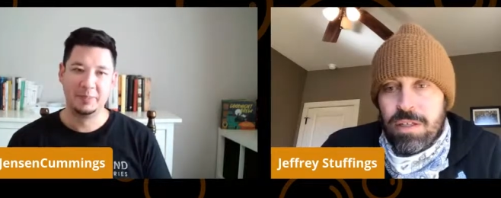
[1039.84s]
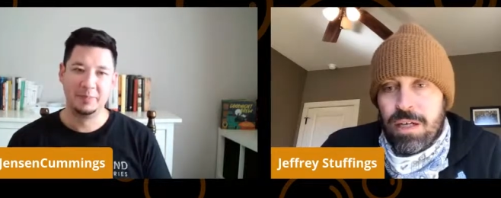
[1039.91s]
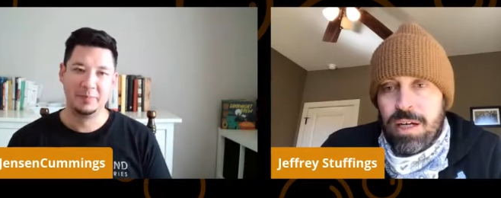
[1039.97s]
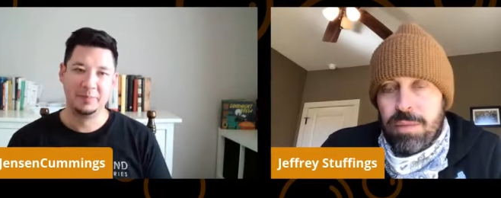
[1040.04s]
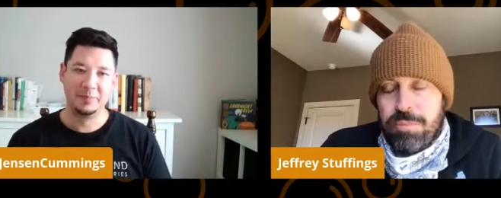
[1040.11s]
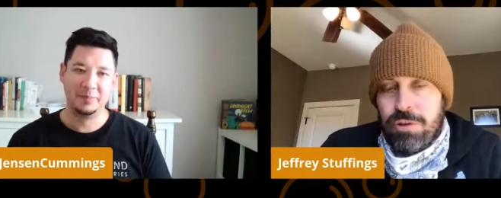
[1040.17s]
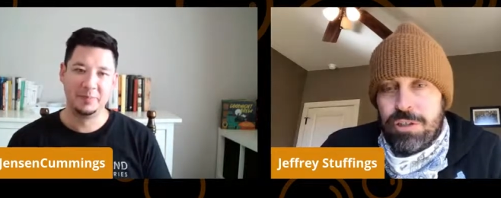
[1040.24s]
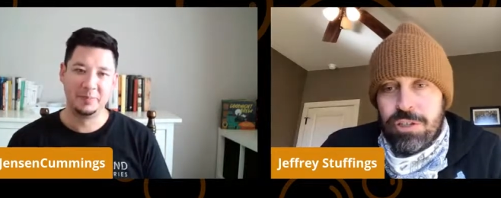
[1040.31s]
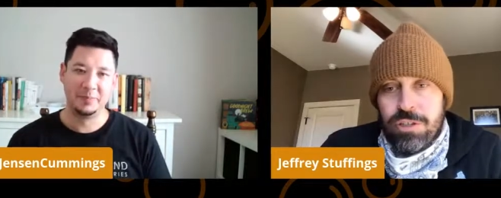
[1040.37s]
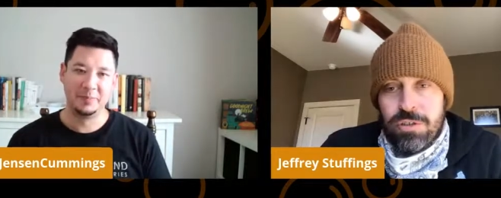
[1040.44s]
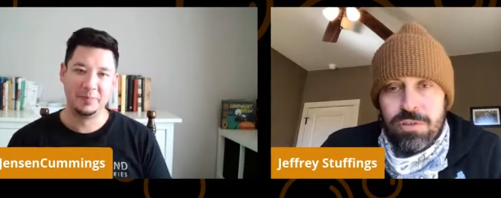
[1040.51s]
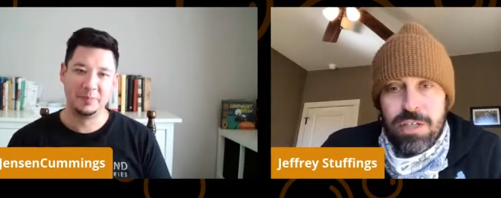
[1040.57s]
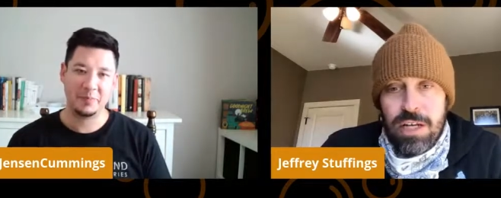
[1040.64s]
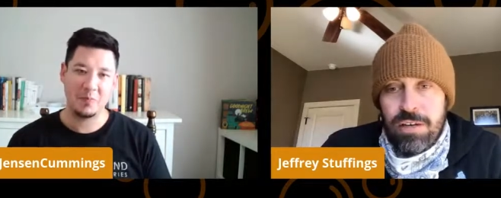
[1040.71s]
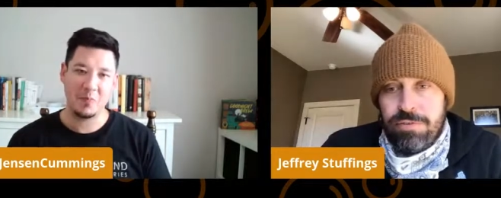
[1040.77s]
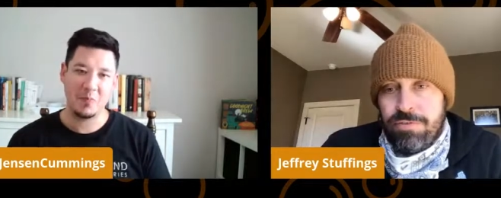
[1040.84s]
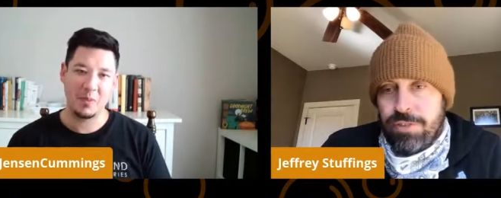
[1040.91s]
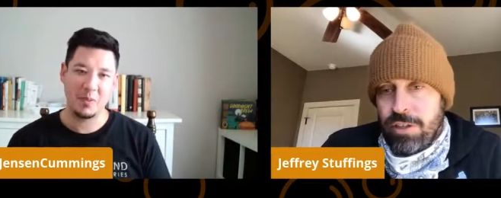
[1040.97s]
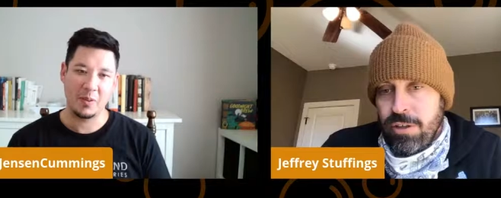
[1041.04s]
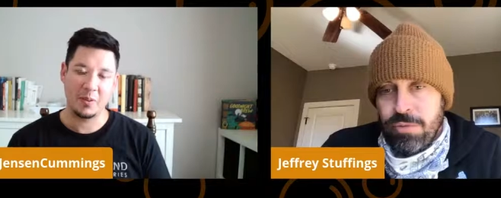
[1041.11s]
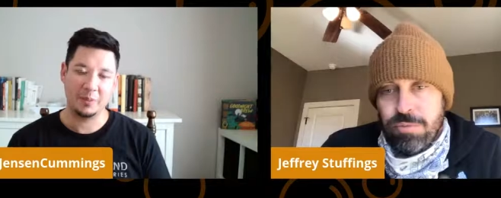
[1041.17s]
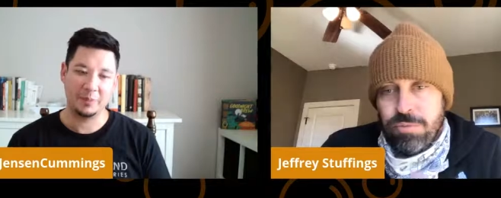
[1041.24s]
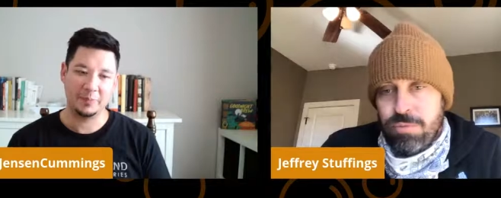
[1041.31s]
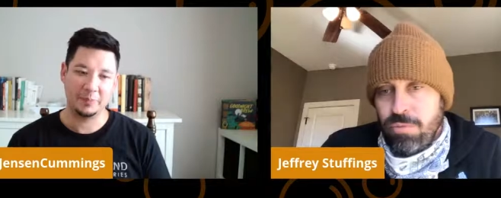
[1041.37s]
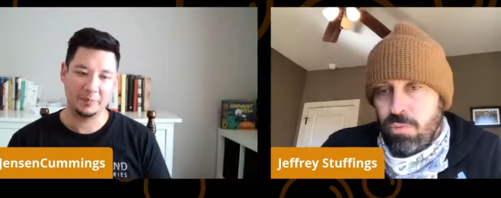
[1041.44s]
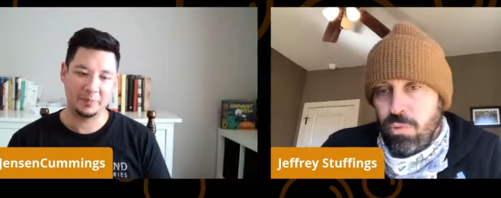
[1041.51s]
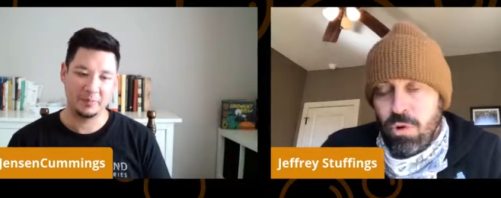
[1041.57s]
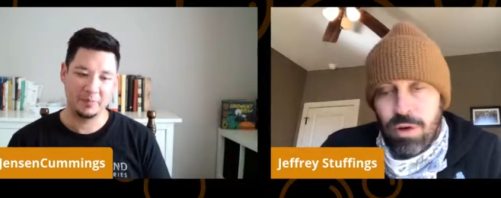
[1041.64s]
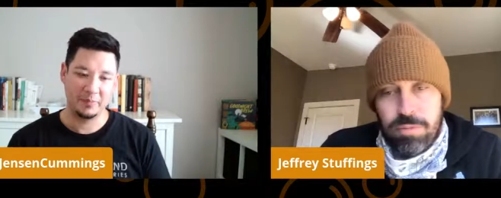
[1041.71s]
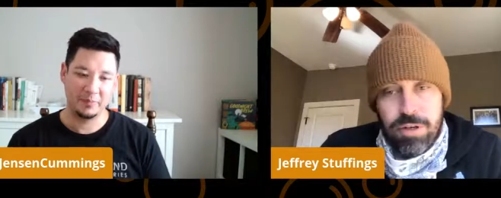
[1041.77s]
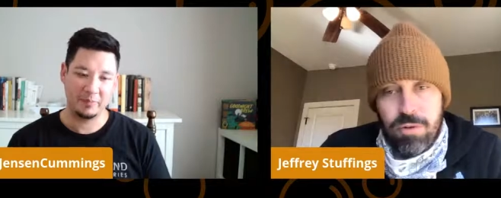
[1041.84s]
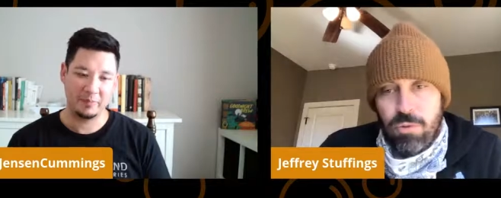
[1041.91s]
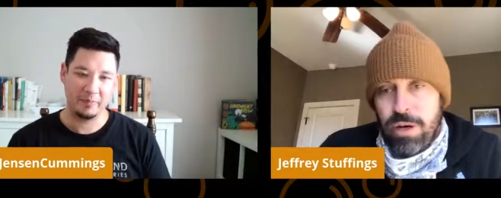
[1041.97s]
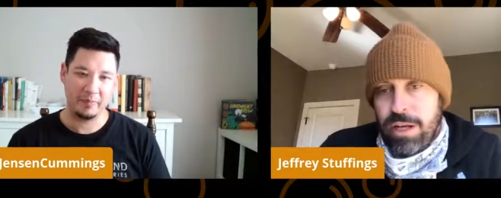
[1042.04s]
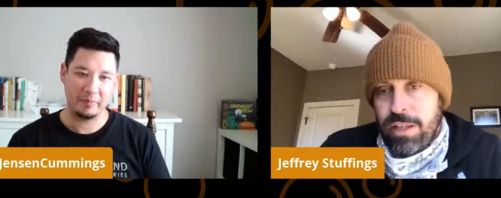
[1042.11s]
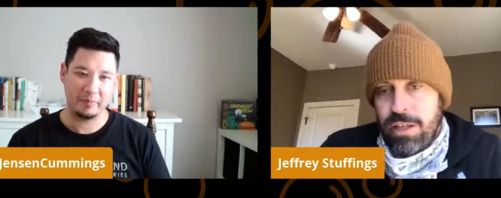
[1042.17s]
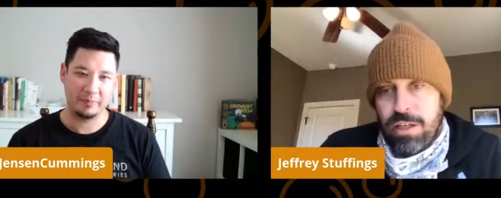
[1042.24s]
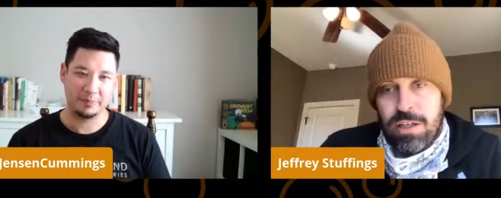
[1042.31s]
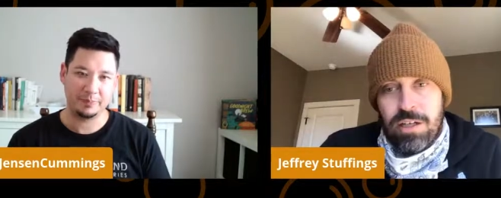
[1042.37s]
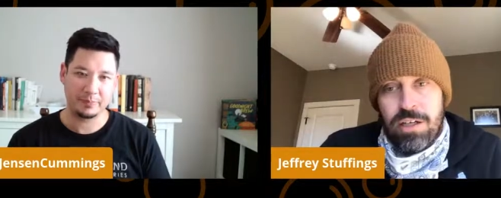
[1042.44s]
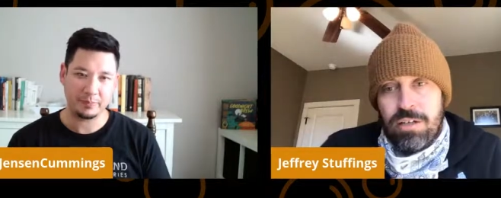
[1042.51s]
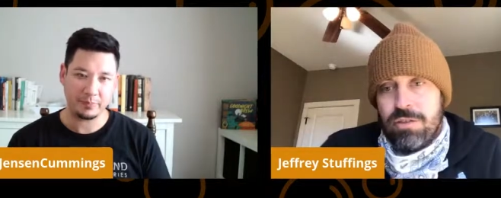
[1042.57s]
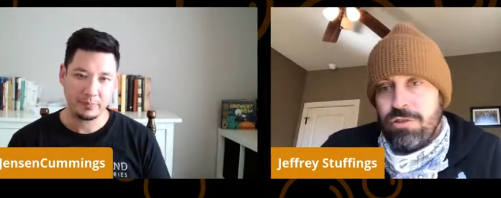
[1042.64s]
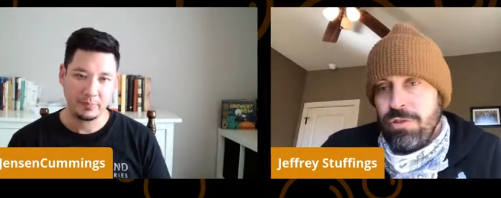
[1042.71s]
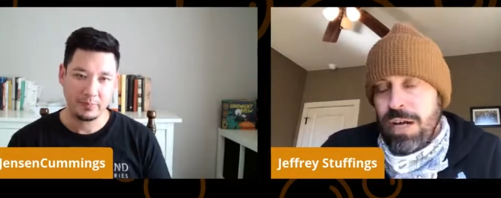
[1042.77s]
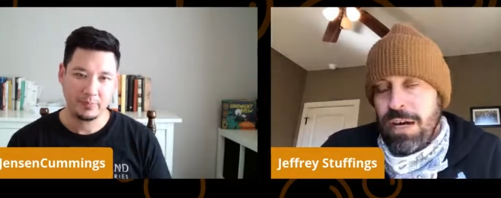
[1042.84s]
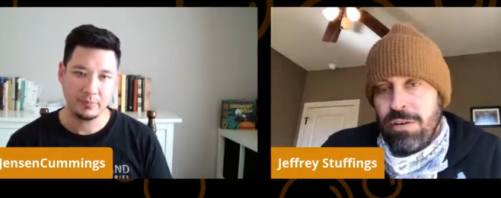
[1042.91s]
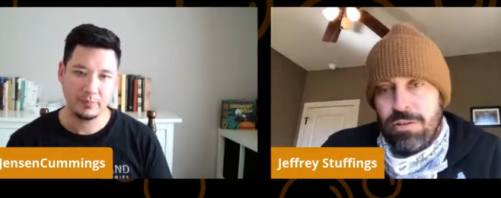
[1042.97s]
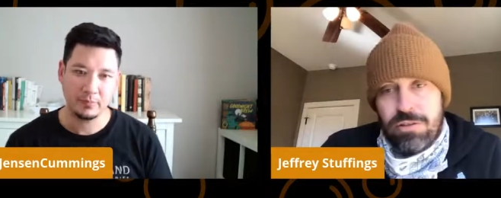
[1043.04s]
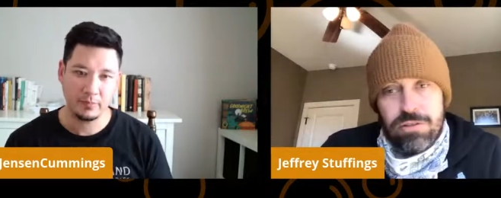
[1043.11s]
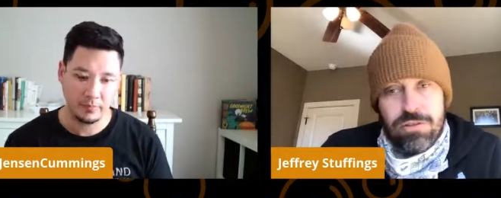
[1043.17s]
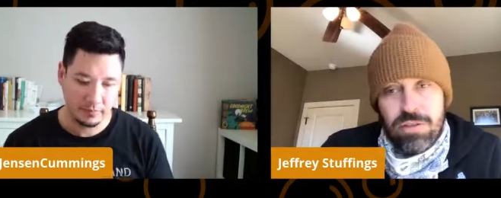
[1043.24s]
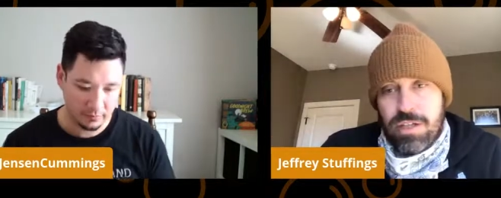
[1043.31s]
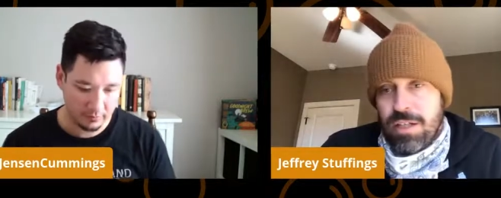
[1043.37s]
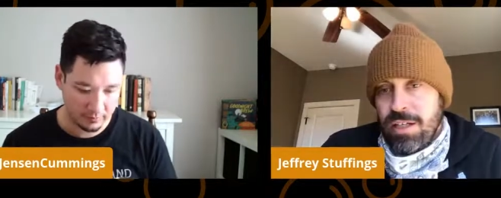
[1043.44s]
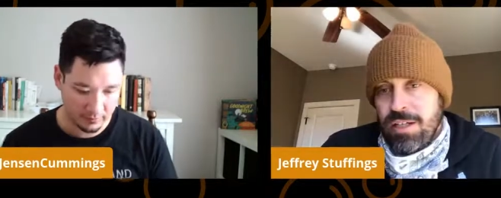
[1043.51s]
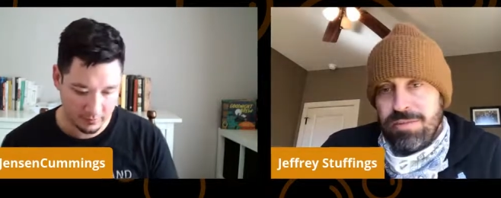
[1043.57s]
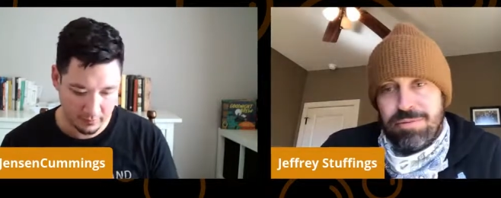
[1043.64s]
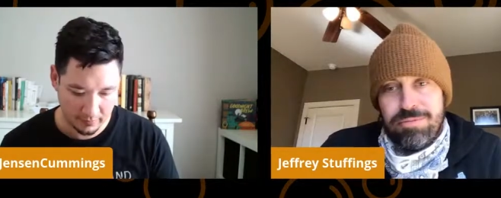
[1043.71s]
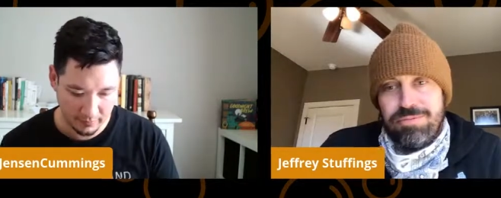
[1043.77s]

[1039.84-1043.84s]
Speaker 1: uh, Portugal, kind of, you know, warmer weather, drought uh,